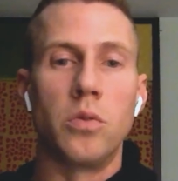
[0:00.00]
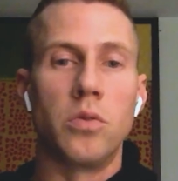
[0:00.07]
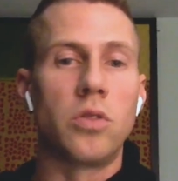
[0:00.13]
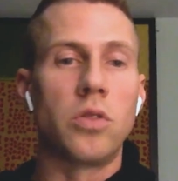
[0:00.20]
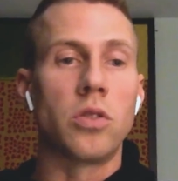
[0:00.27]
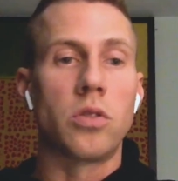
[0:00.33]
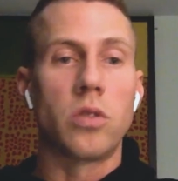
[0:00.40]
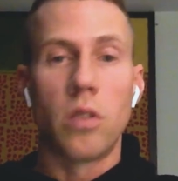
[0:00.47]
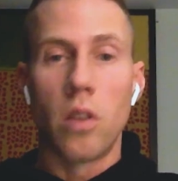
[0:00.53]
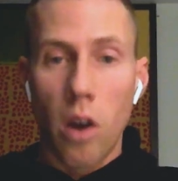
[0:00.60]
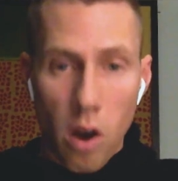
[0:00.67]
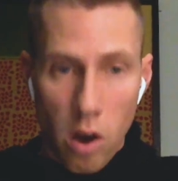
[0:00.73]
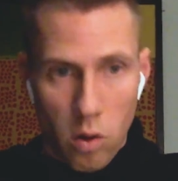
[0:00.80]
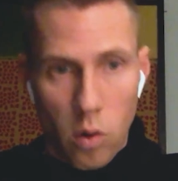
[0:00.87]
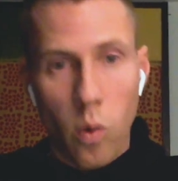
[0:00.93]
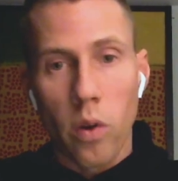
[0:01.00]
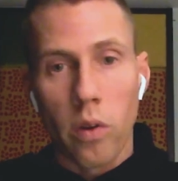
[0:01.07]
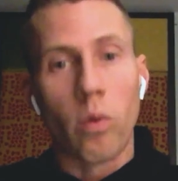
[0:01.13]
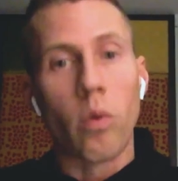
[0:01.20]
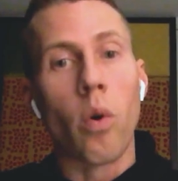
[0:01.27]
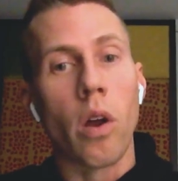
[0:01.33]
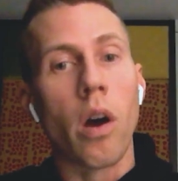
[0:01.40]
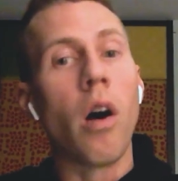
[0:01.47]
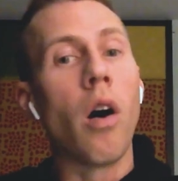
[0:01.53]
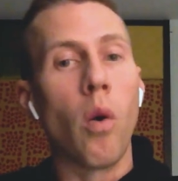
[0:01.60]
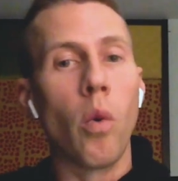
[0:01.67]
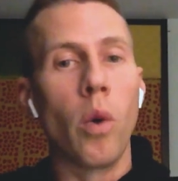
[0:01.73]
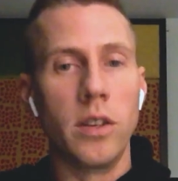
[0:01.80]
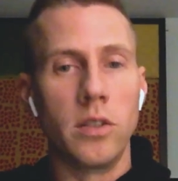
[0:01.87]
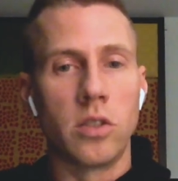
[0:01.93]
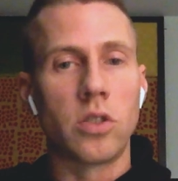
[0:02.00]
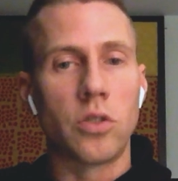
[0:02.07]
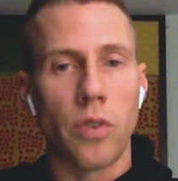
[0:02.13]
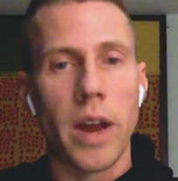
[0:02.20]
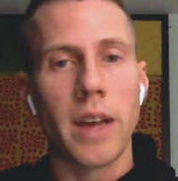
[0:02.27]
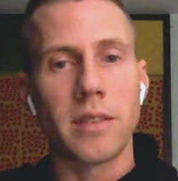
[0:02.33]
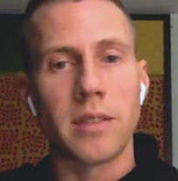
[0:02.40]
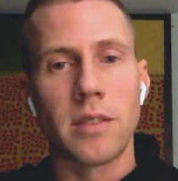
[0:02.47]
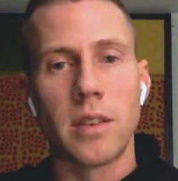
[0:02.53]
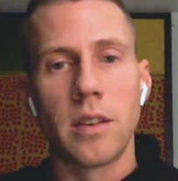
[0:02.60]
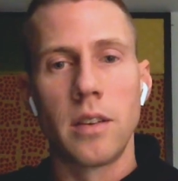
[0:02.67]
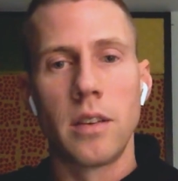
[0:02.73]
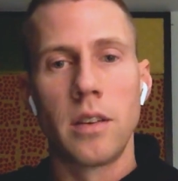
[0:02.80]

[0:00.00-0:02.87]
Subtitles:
who's just quote unquote always stressed.